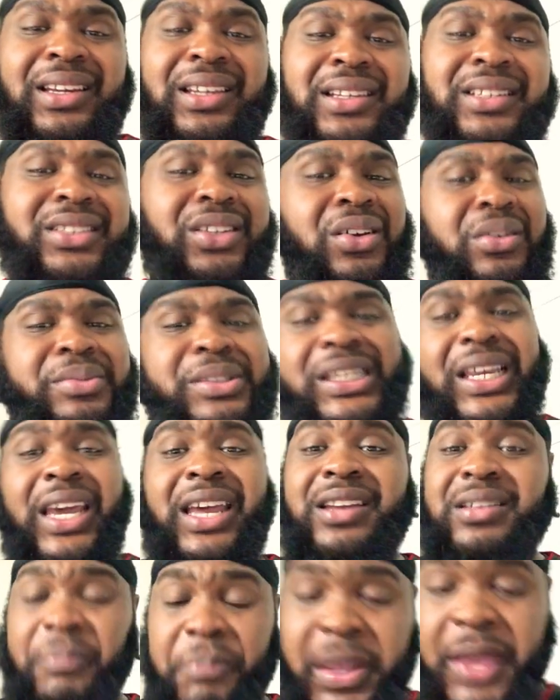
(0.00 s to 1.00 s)
So I'm
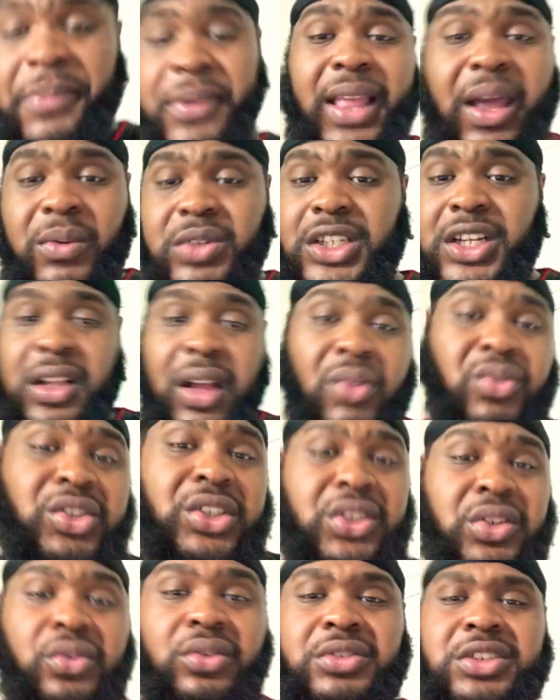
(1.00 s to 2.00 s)
saying people that was close
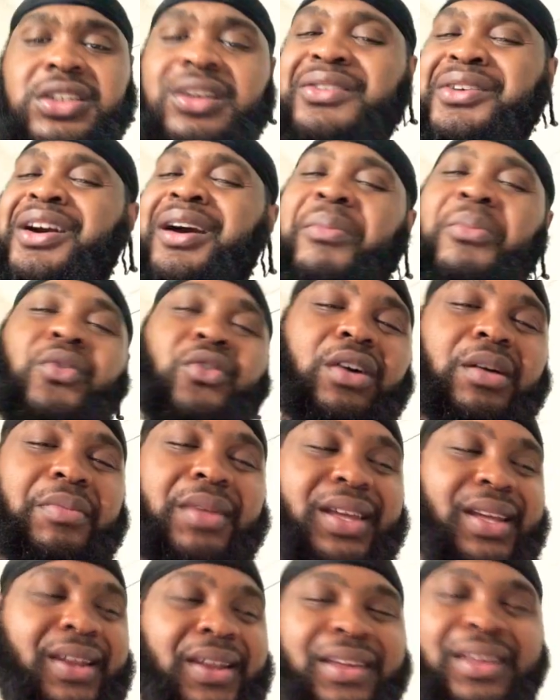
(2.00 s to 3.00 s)
to him. So come on,
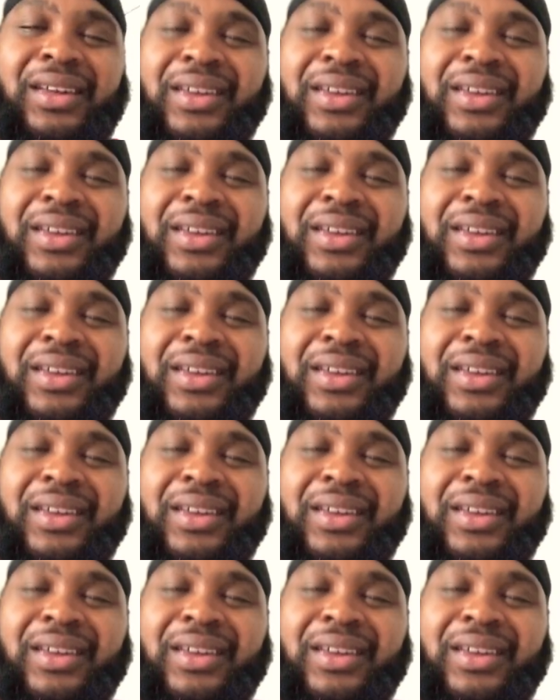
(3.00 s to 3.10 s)
man.